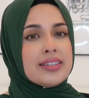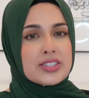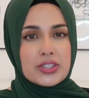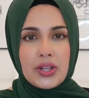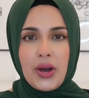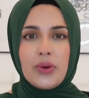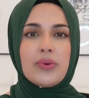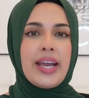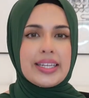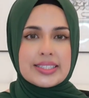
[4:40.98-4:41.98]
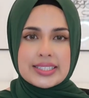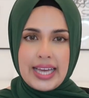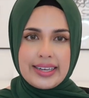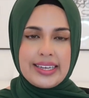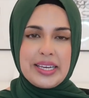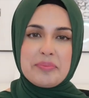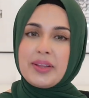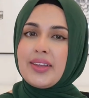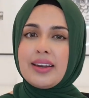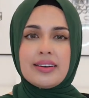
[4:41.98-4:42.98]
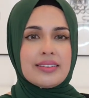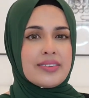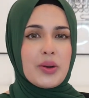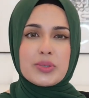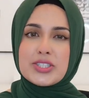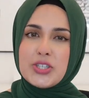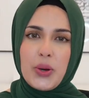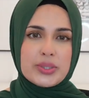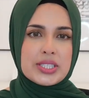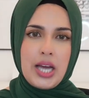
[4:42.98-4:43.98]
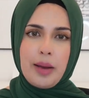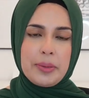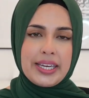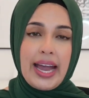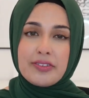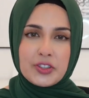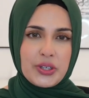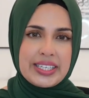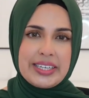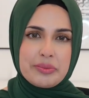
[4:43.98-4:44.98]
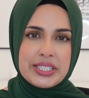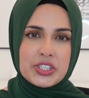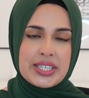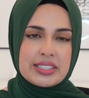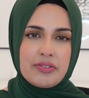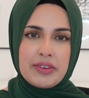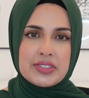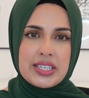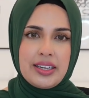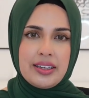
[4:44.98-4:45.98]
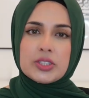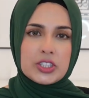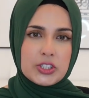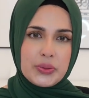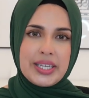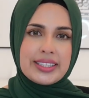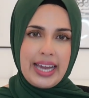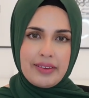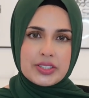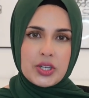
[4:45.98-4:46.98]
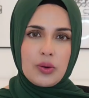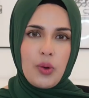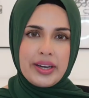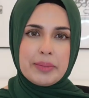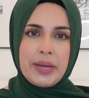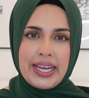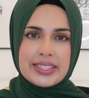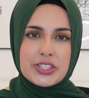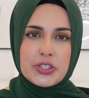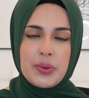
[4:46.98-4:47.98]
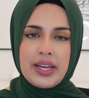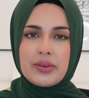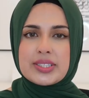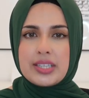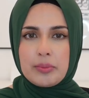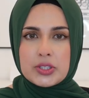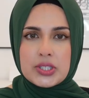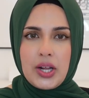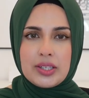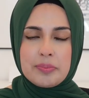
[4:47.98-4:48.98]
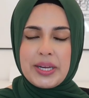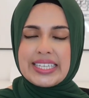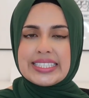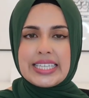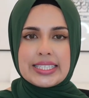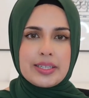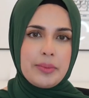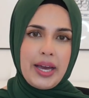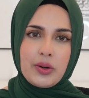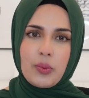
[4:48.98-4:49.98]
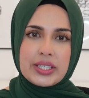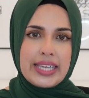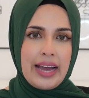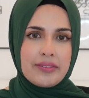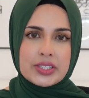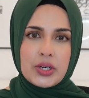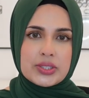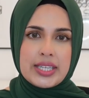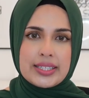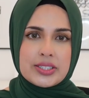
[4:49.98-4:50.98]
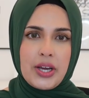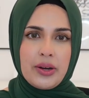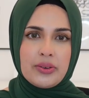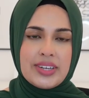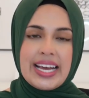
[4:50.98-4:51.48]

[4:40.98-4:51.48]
slow and steady, but then there was no stopping after he reached his 50. Sunil Gavaskar wanted Pant to do another somersault, but it doesn't matter what Gavaskar says now.